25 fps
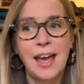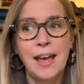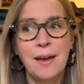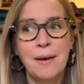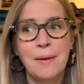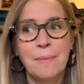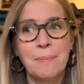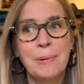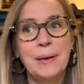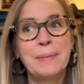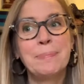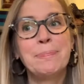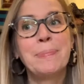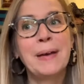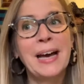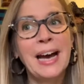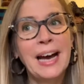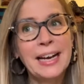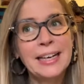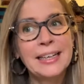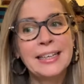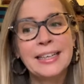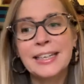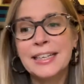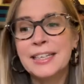But
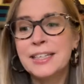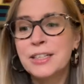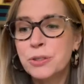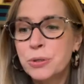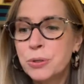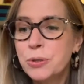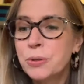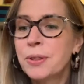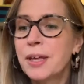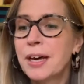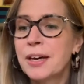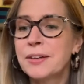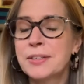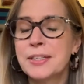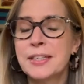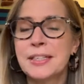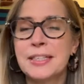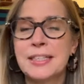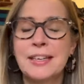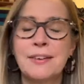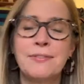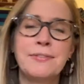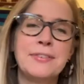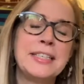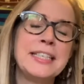back in
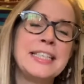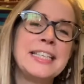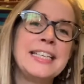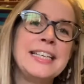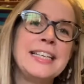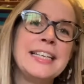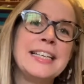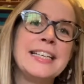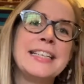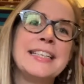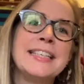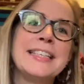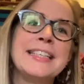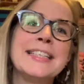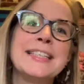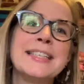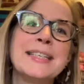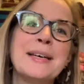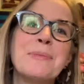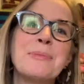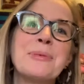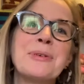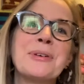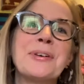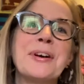2017, in
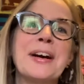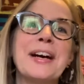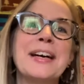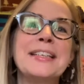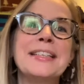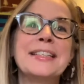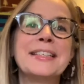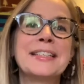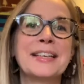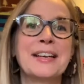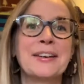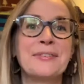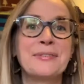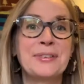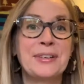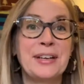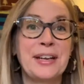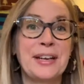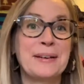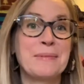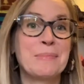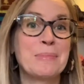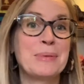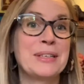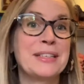December, I discovered
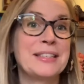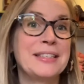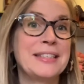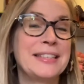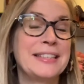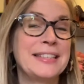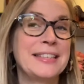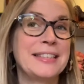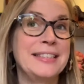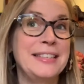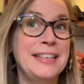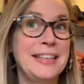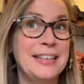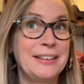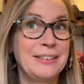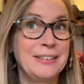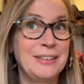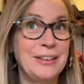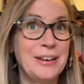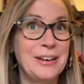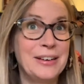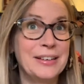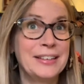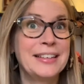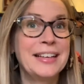Ambah's knit
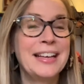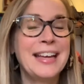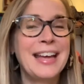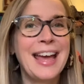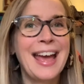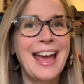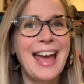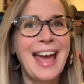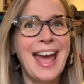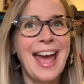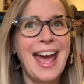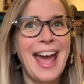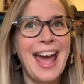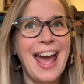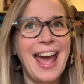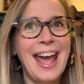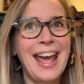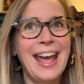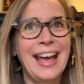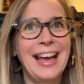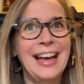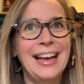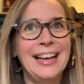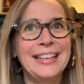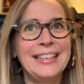along
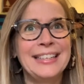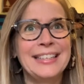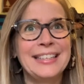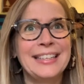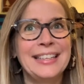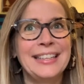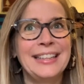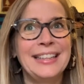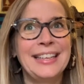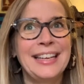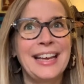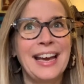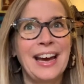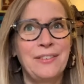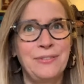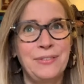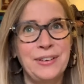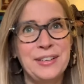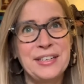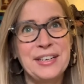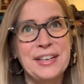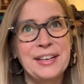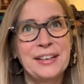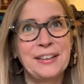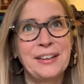and the
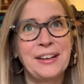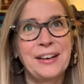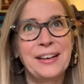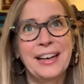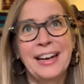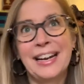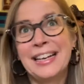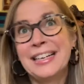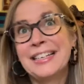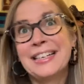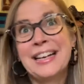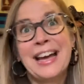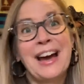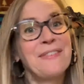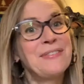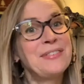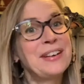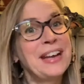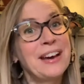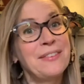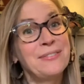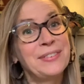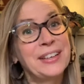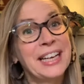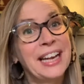Advent knit along. And I didn't have an
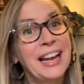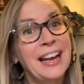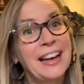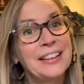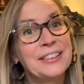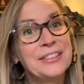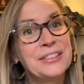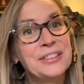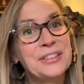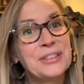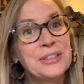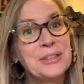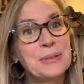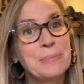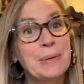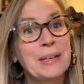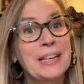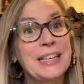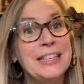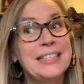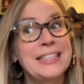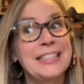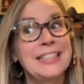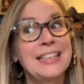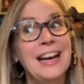Advent calendar, but
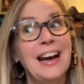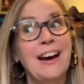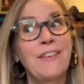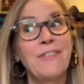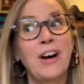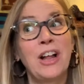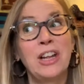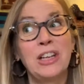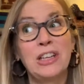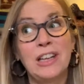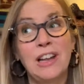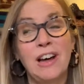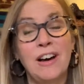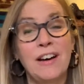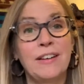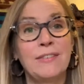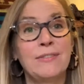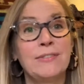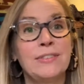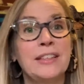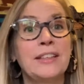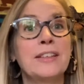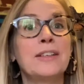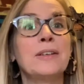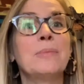I did have a lot of
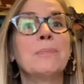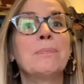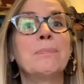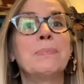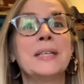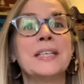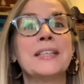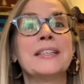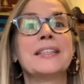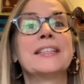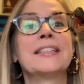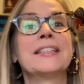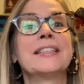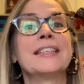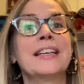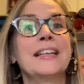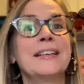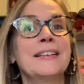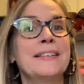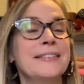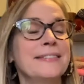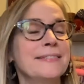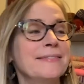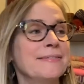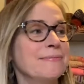little bits
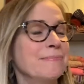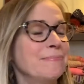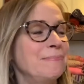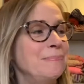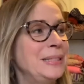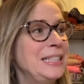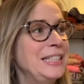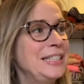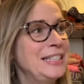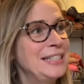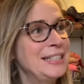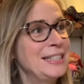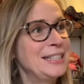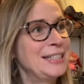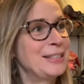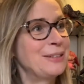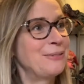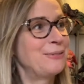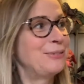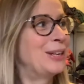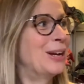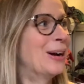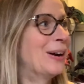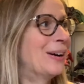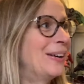and pieces of
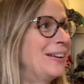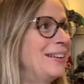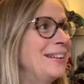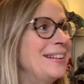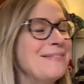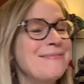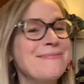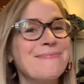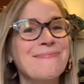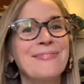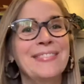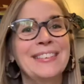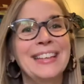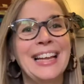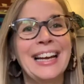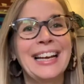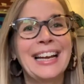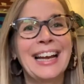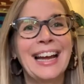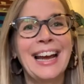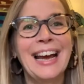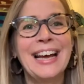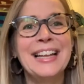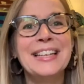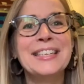yarn and
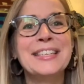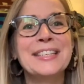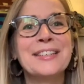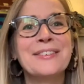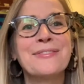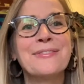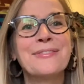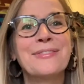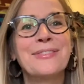ends of